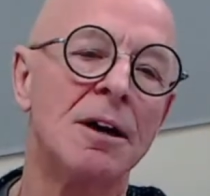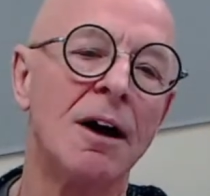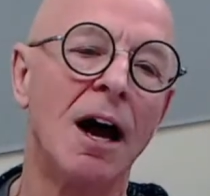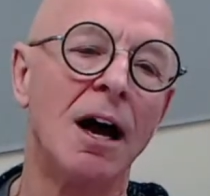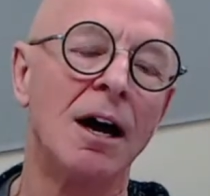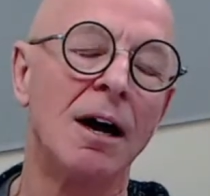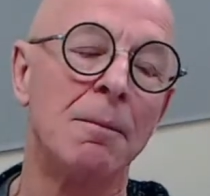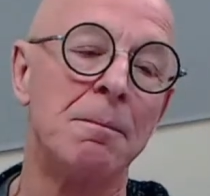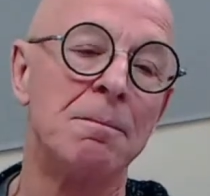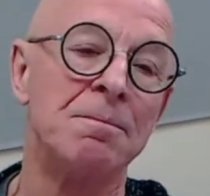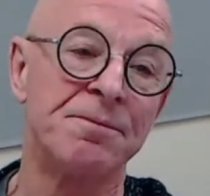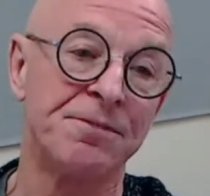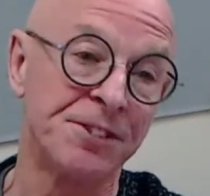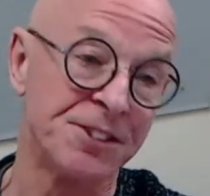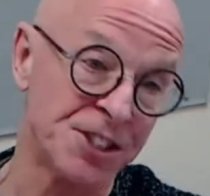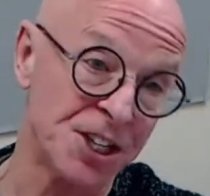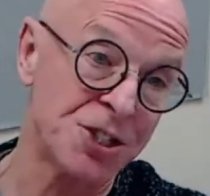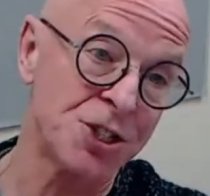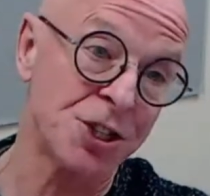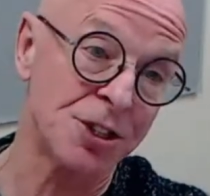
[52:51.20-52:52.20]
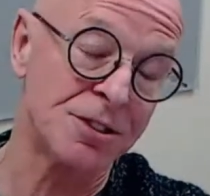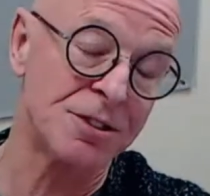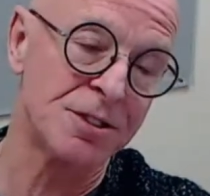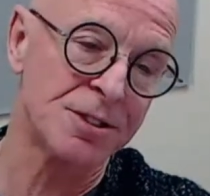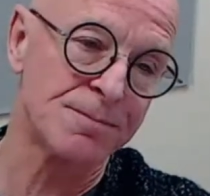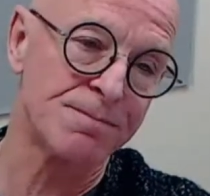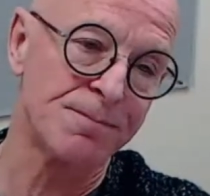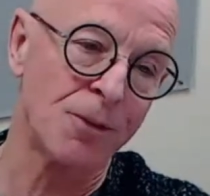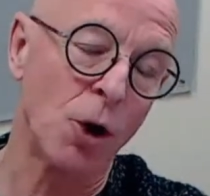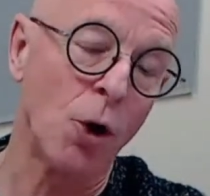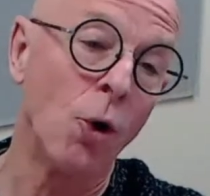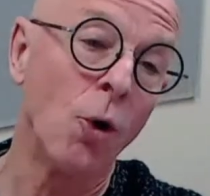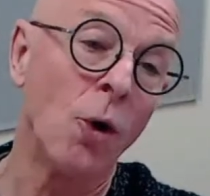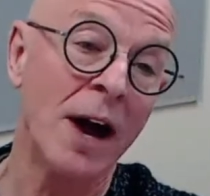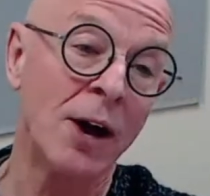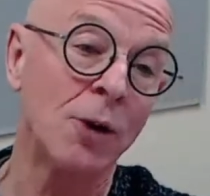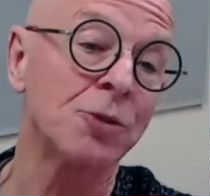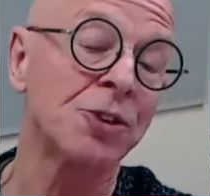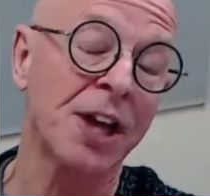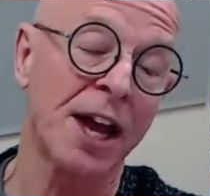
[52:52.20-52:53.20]
um, positions or
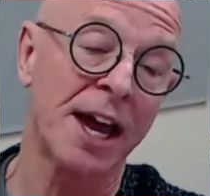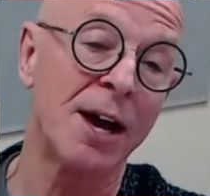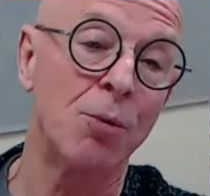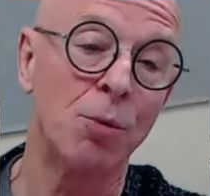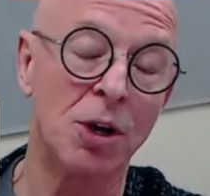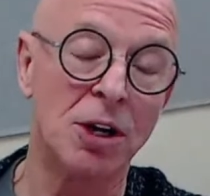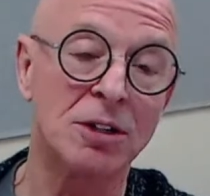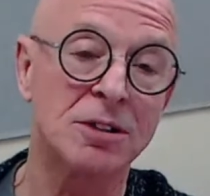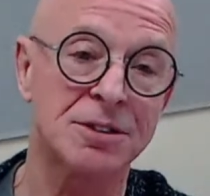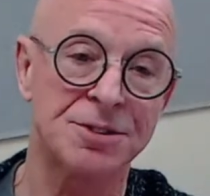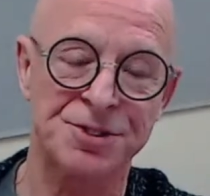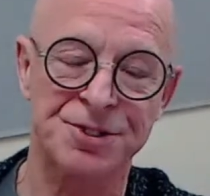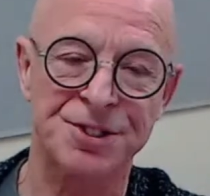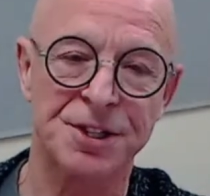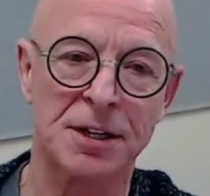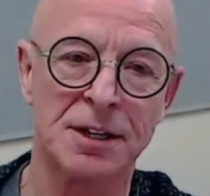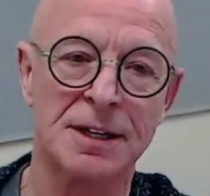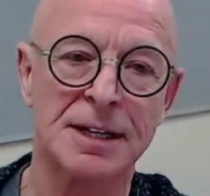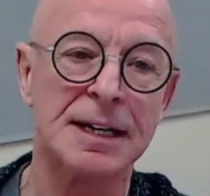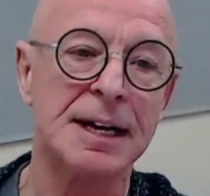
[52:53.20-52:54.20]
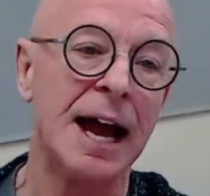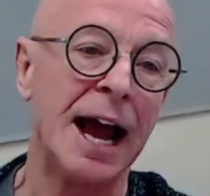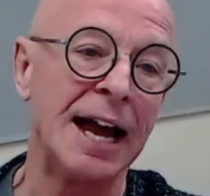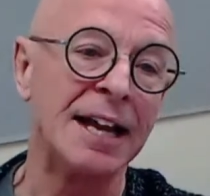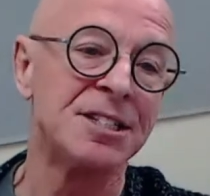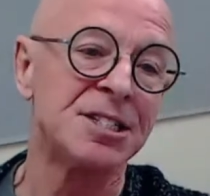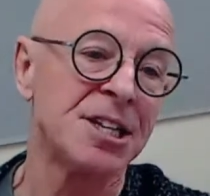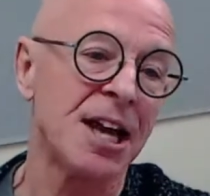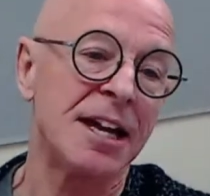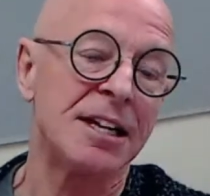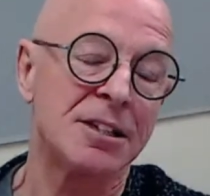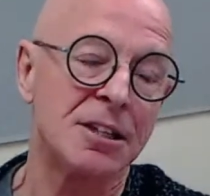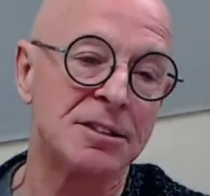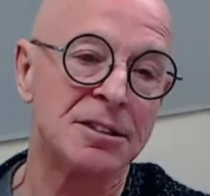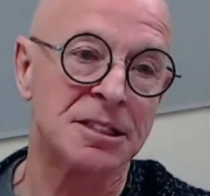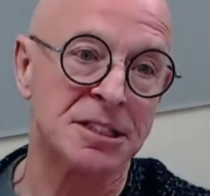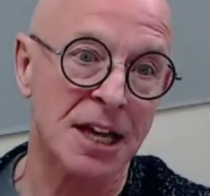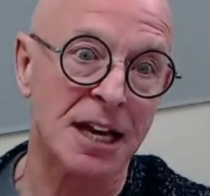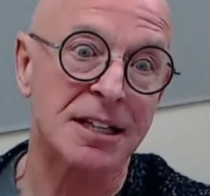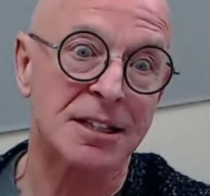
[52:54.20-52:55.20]
healthcare workers and take the,
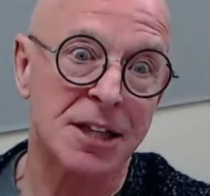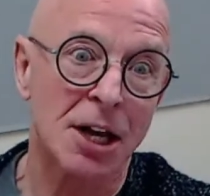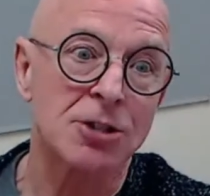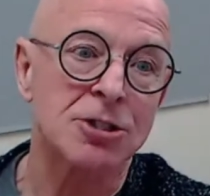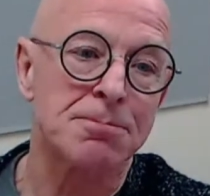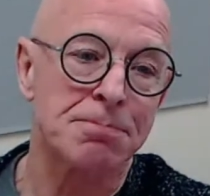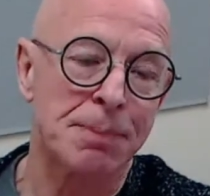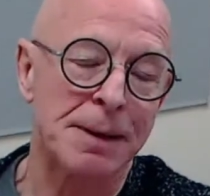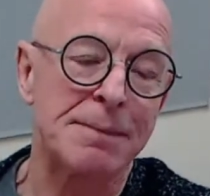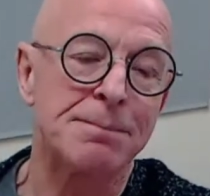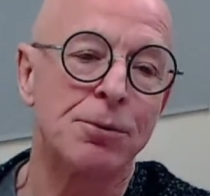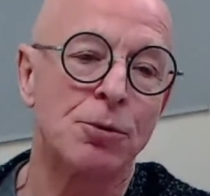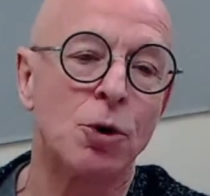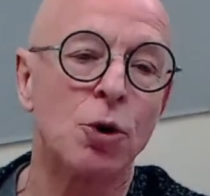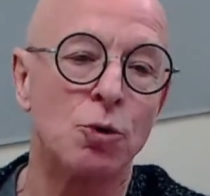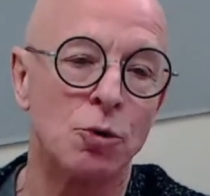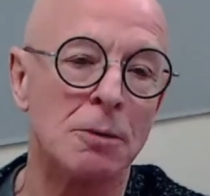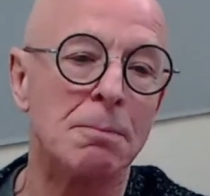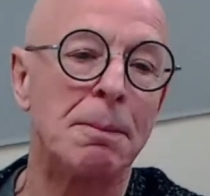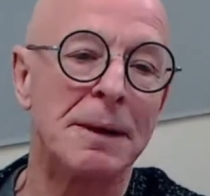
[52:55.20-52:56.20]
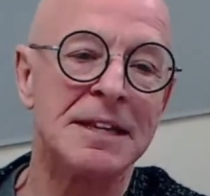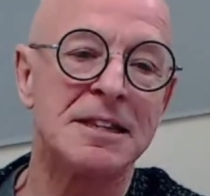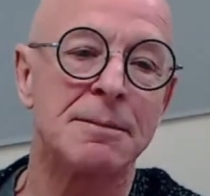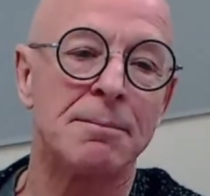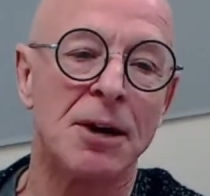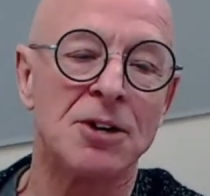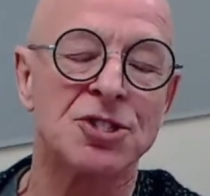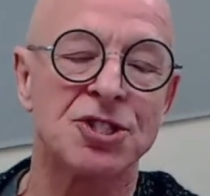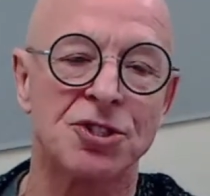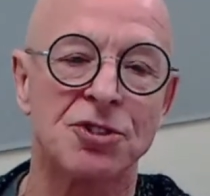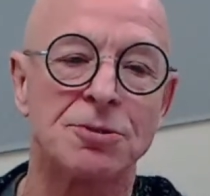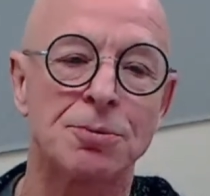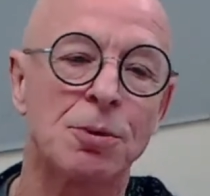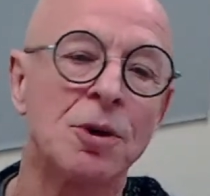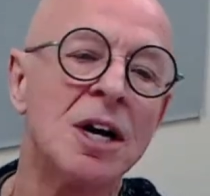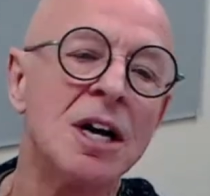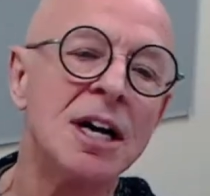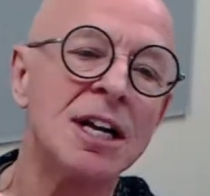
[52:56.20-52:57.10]
take those people who would be the most suitable,